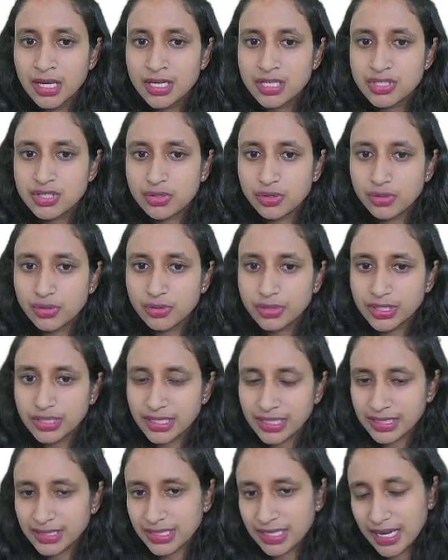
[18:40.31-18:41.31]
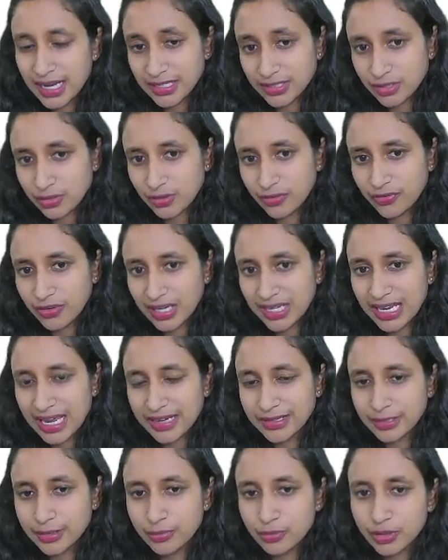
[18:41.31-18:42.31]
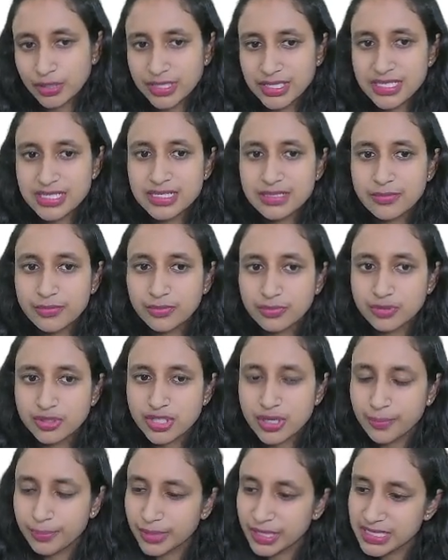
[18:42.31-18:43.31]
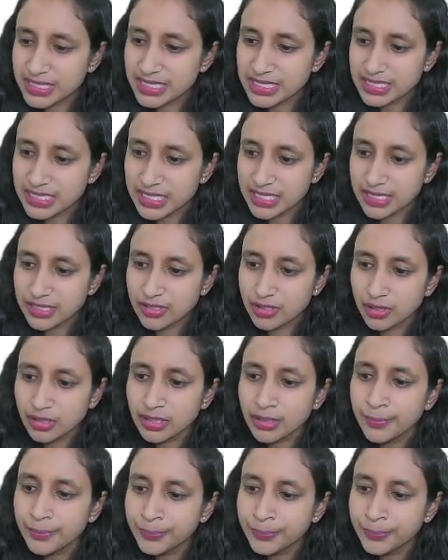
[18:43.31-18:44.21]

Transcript: So you detect the heterophile antibodies which are present in your